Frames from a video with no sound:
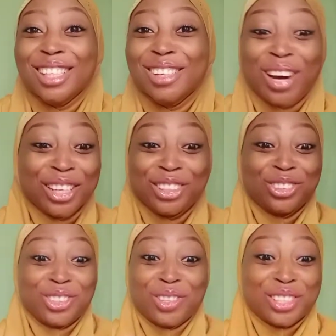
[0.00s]
Why
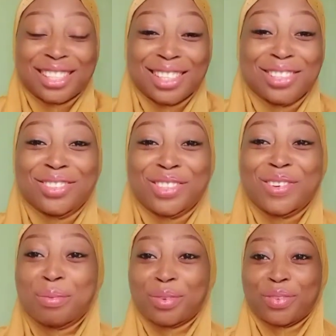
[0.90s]
do you want to settle for
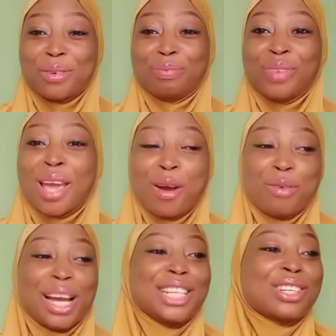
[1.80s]
one perfume
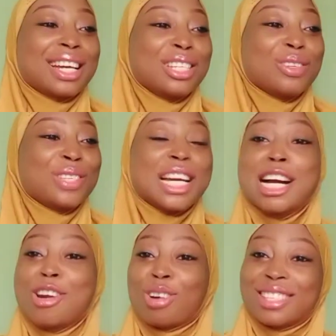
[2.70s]
when you can use a
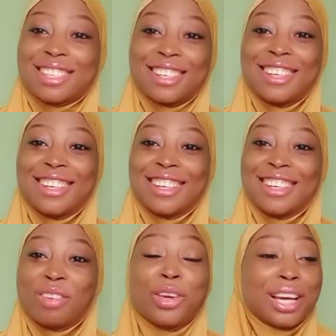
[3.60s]
lot?
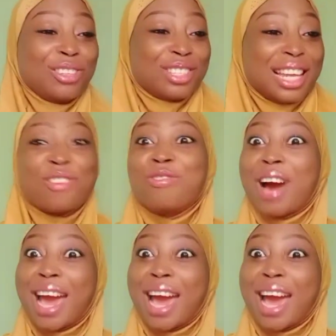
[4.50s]
When you can use like 5.